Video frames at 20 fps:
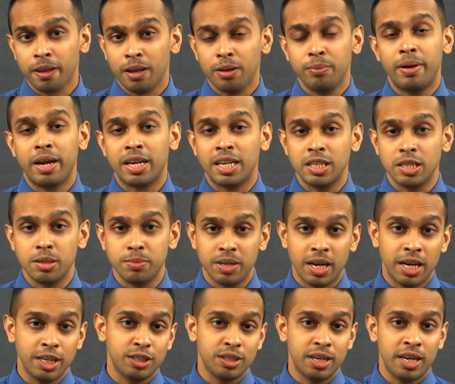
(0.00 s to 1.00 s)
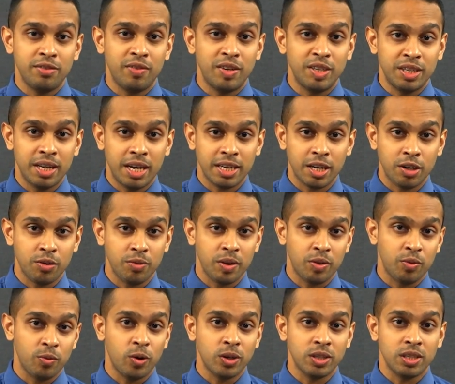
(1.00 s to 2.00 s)
Magnesium nitride, when reacted
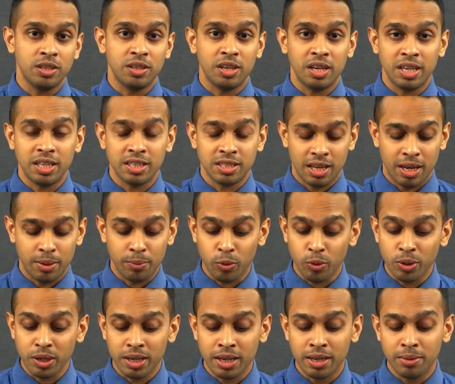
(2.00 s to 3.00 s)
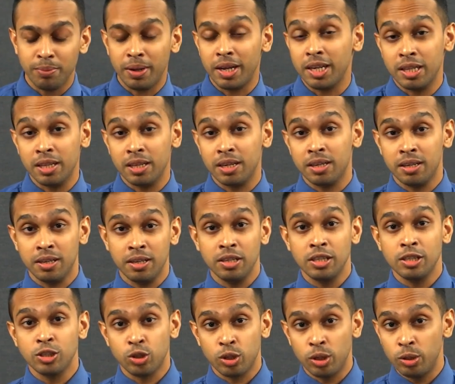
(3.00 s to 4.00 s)
with water, released ammonia, made the
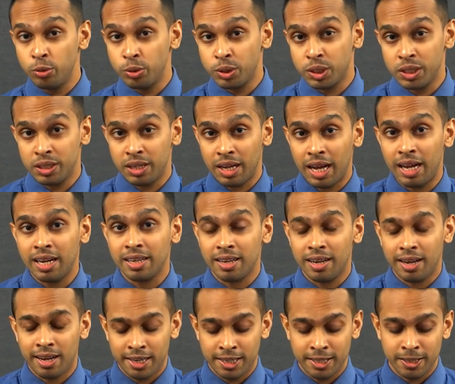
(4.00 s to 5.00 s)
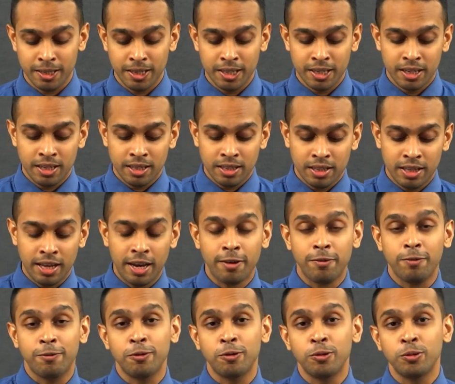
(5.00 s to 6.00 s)
solution alkaline,
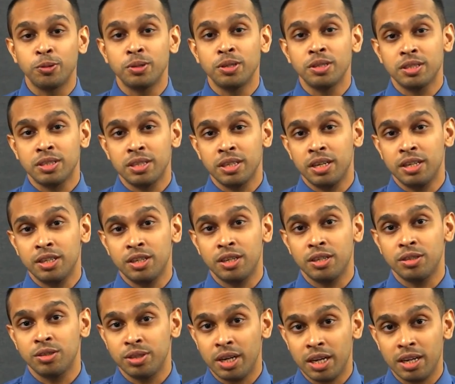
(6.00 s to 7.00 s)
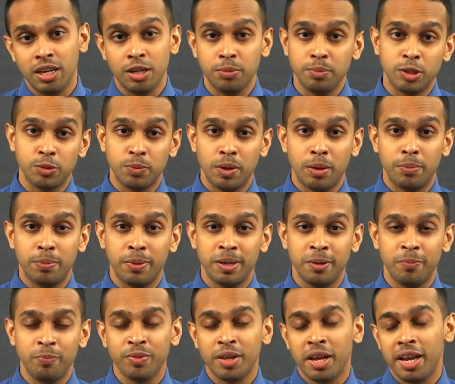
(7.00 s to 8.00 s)
therefore turned red litmus
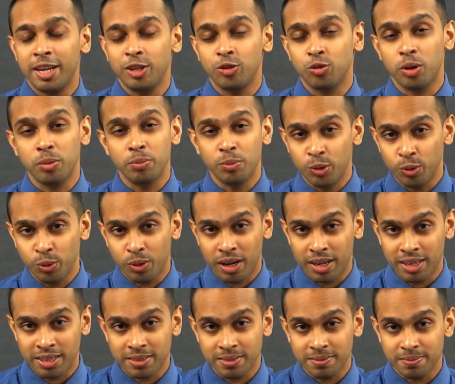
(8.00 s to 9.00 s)
paper into a blue color.